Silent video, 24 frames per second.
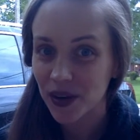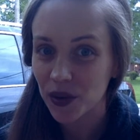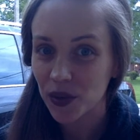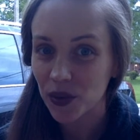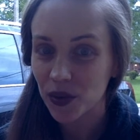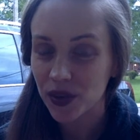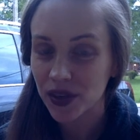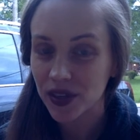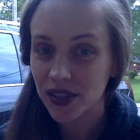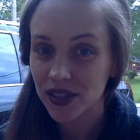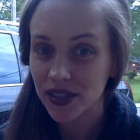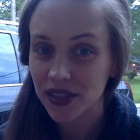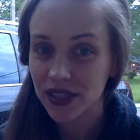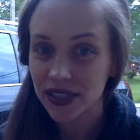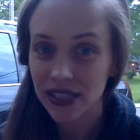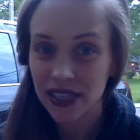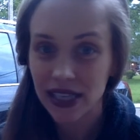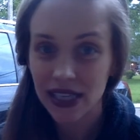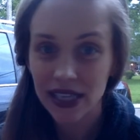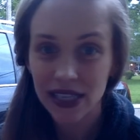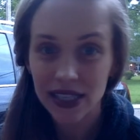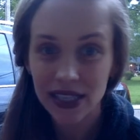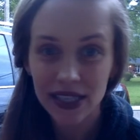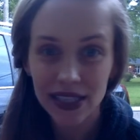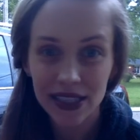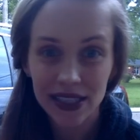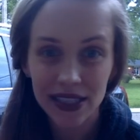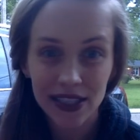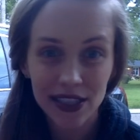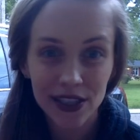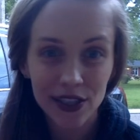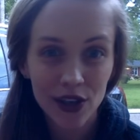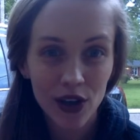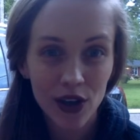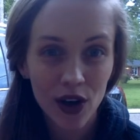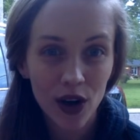will link in
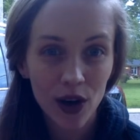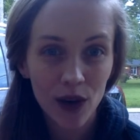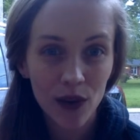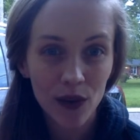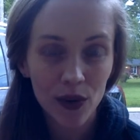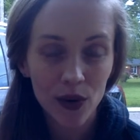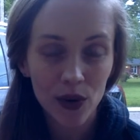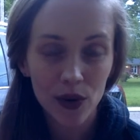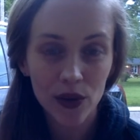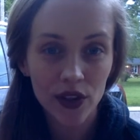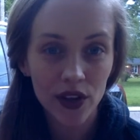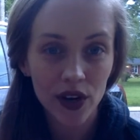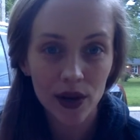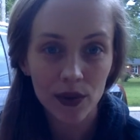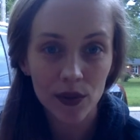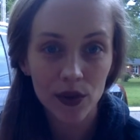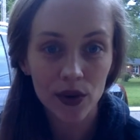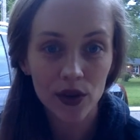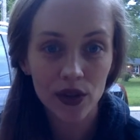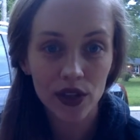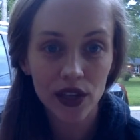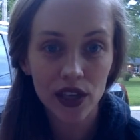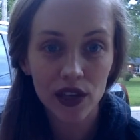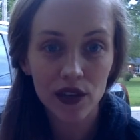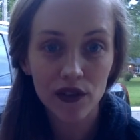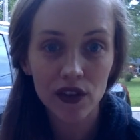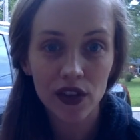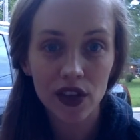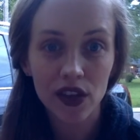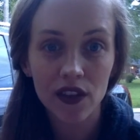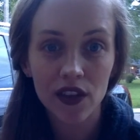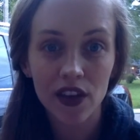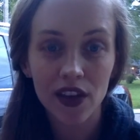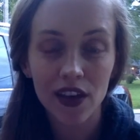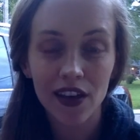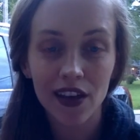the that I will leave
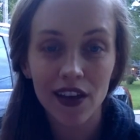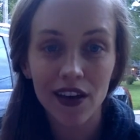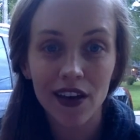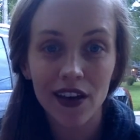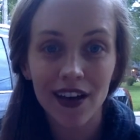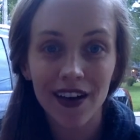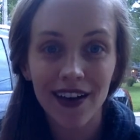in the